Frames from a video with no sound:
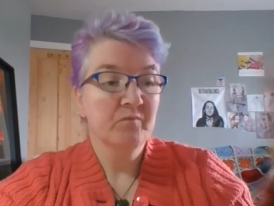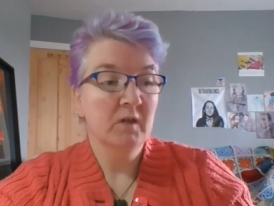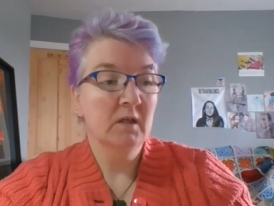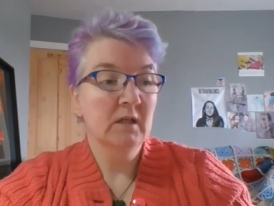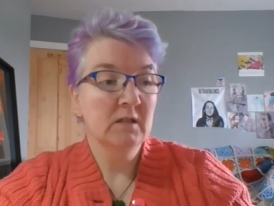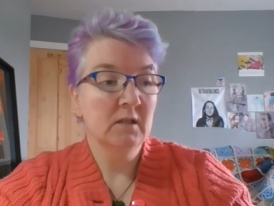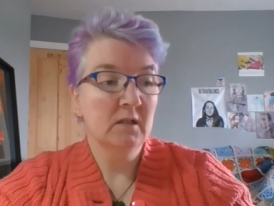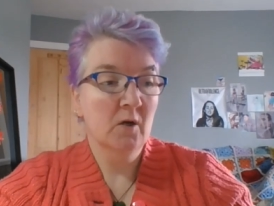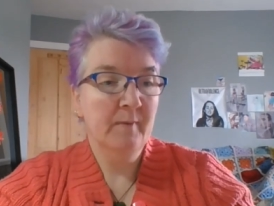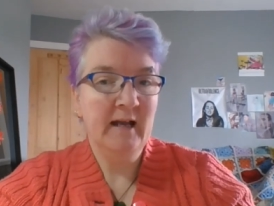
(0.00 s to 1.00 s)
you need to,
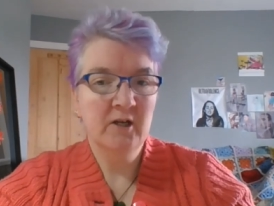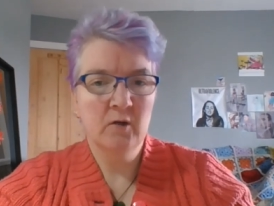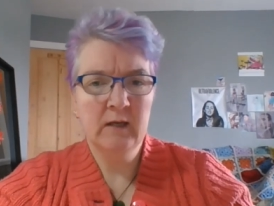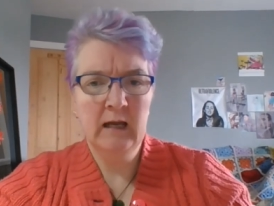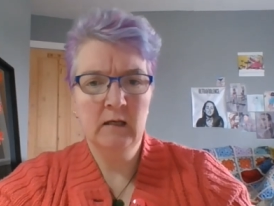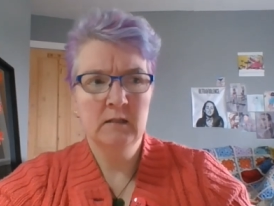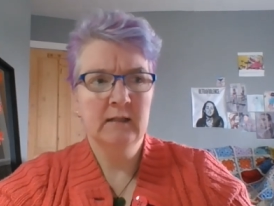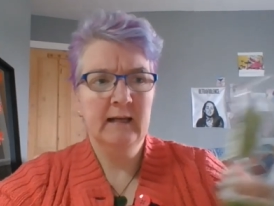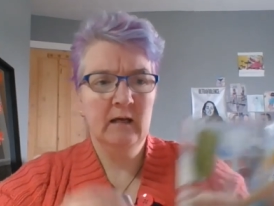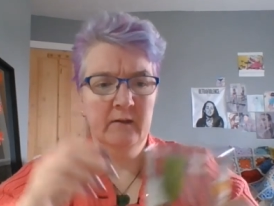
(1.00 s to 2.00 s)
no pain, no gain, you need to
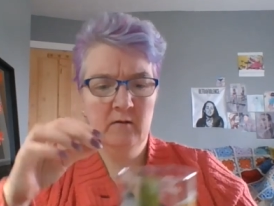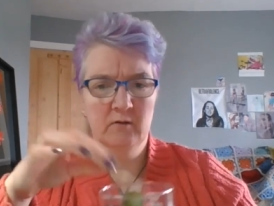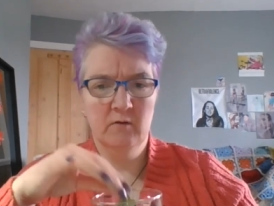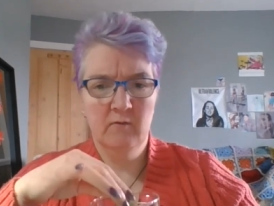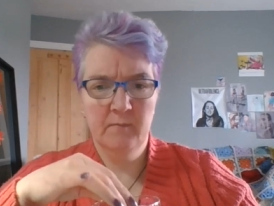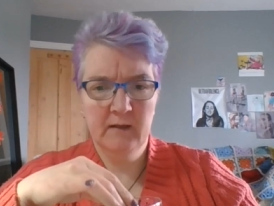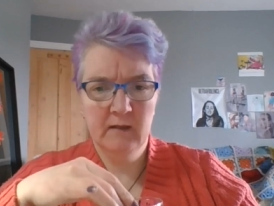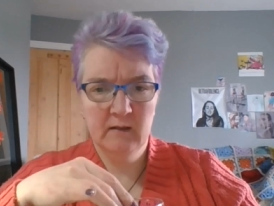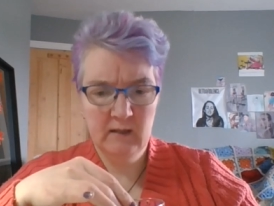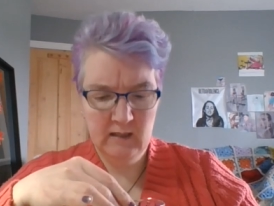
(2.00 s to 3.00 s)
get out there and do aerobic,
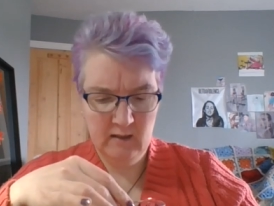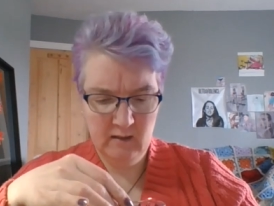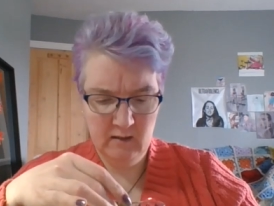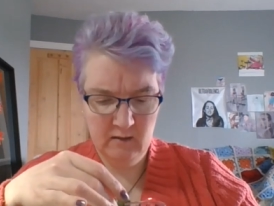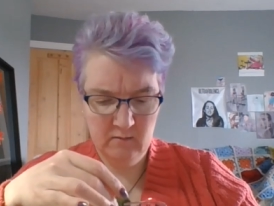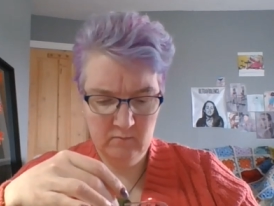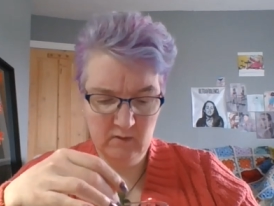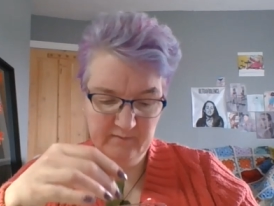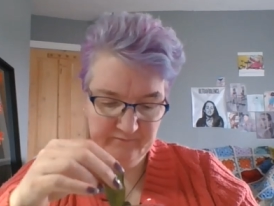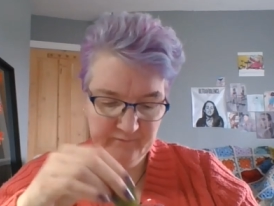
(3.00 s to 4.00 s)
uh,
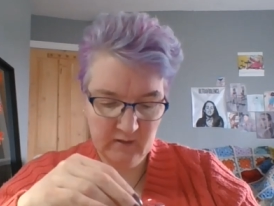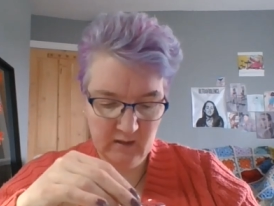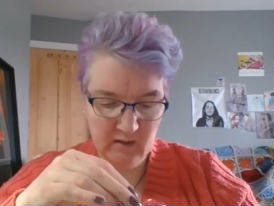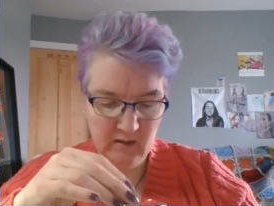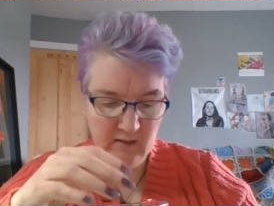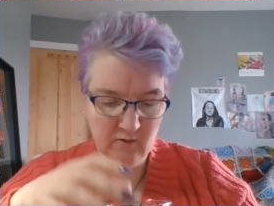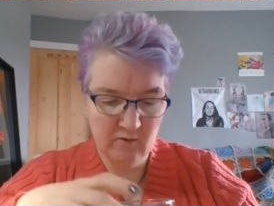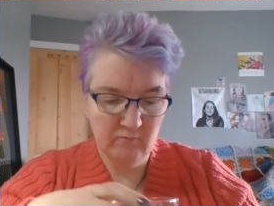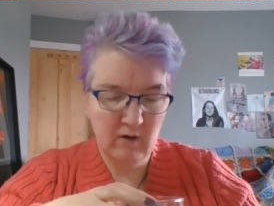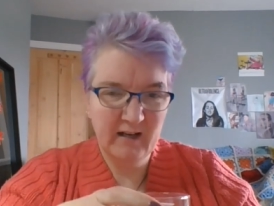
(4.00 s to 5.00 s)
you need to
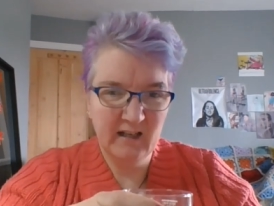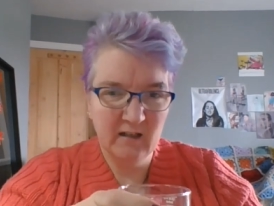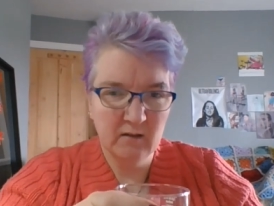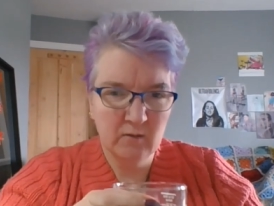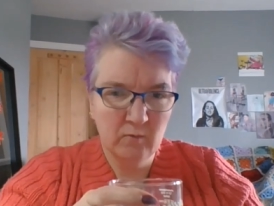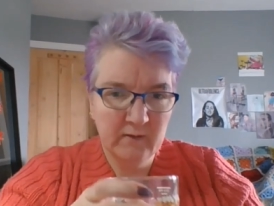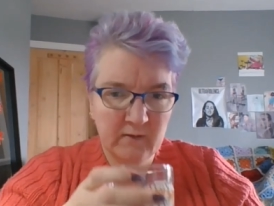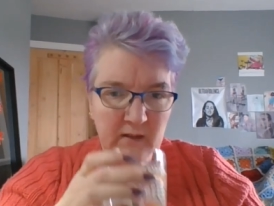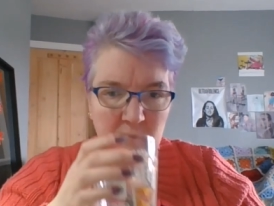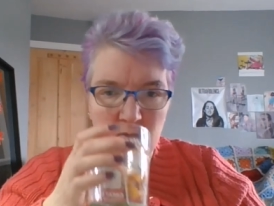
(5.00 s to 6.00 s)
go running and all these
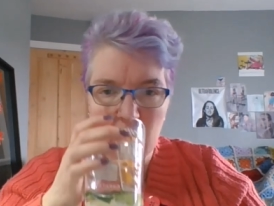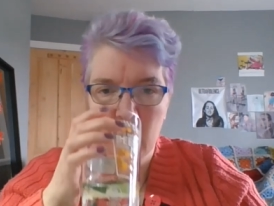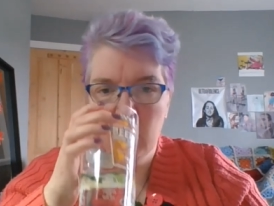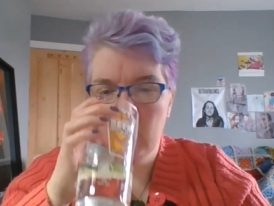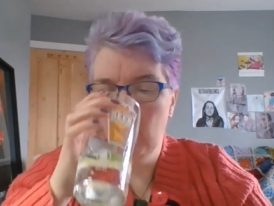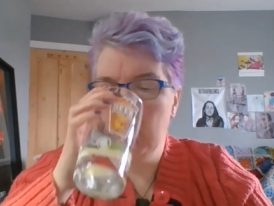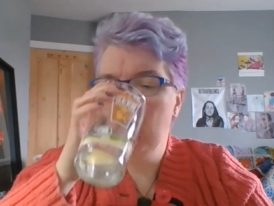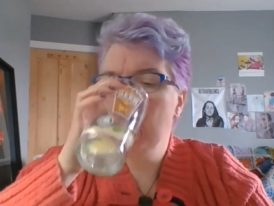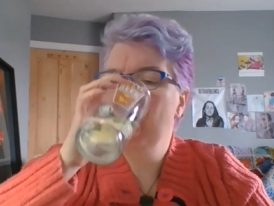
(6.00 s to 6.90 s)
things. Well,